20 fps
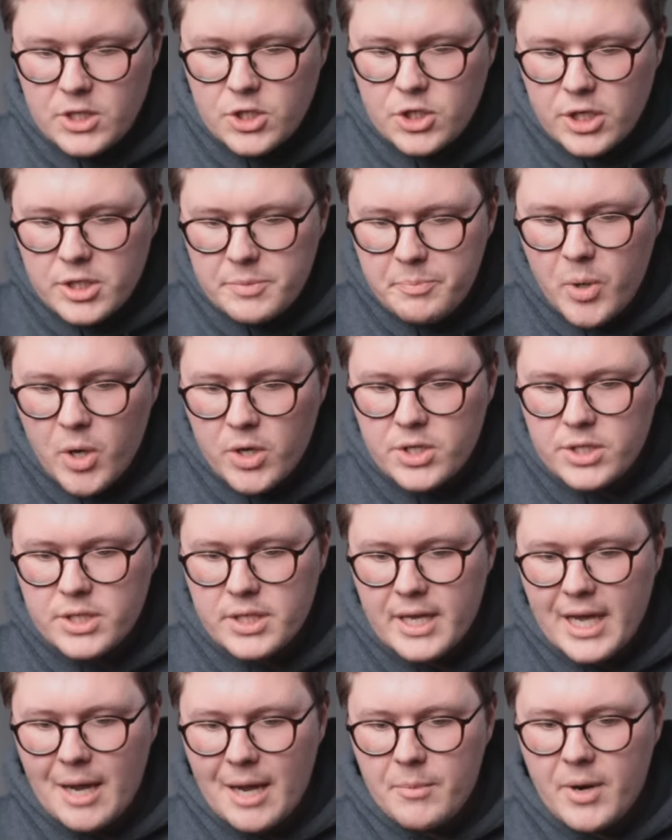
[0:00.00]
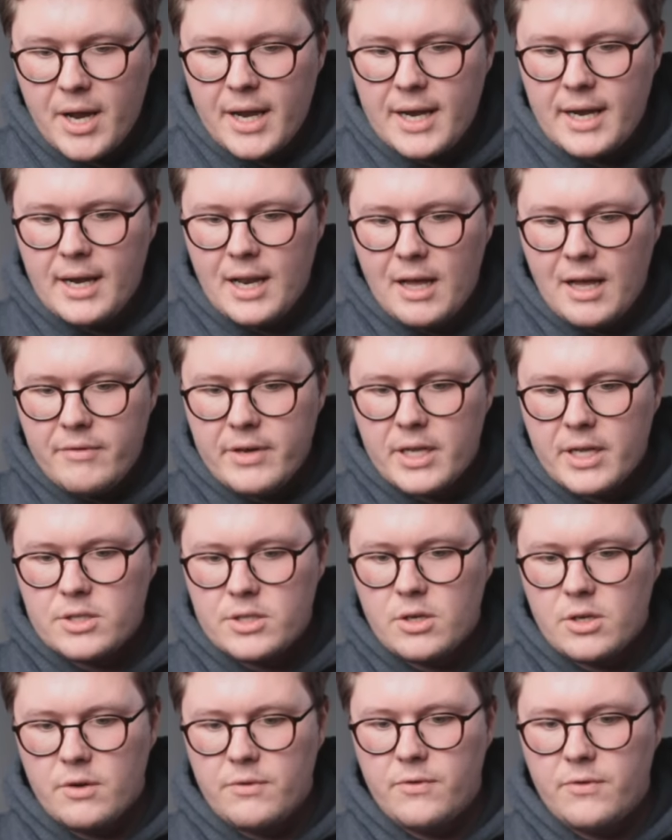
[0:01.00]
Just purchased the camera and loving it
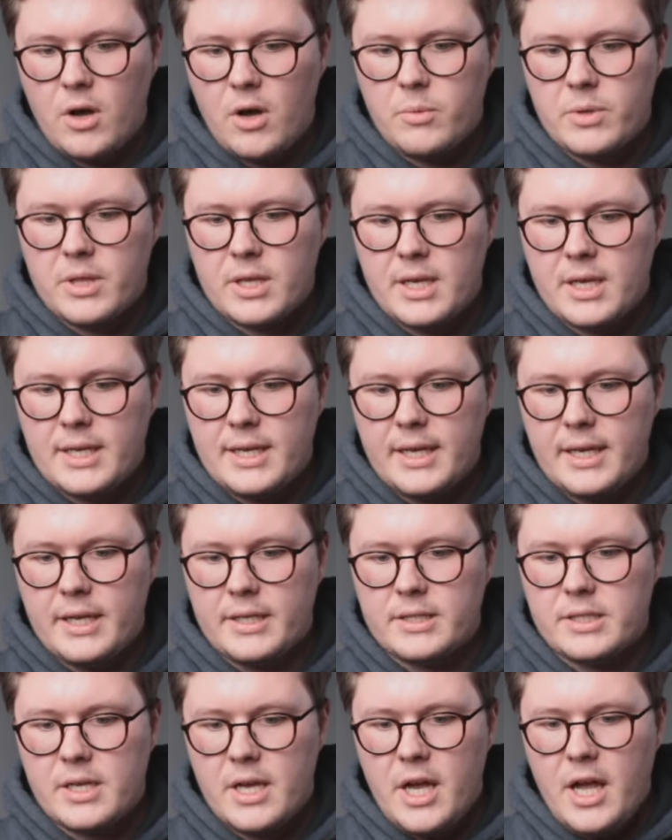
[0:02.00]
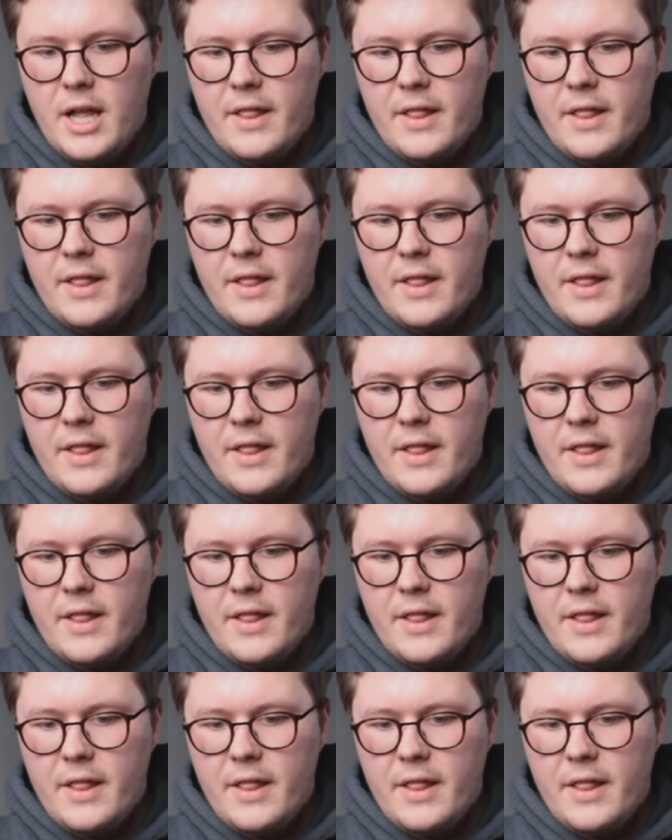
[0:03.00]
so far with the kit lens.